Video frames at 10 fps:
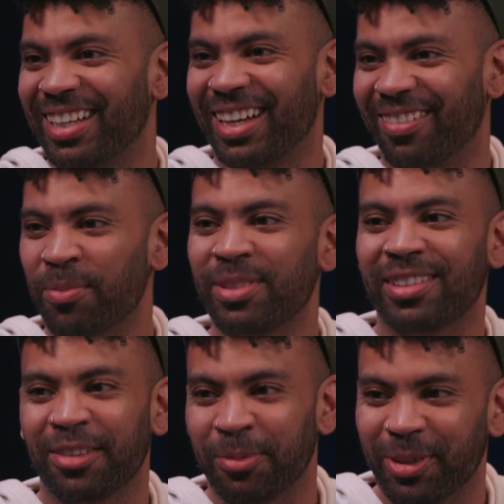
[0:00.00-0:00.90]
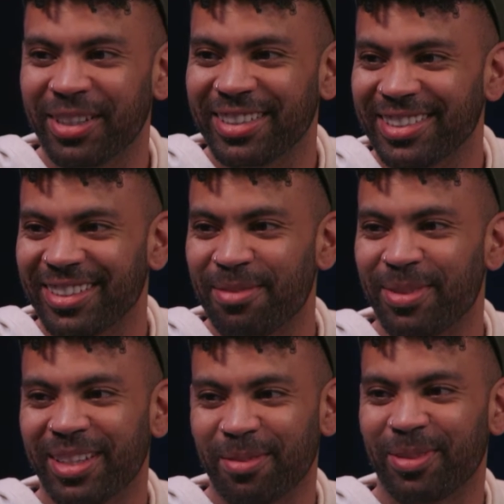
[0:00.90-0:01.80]
I'm a Southern boy, so I've
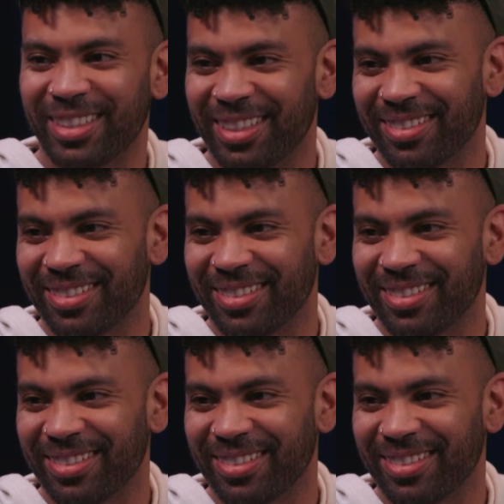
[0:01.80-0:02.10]
been a couple times.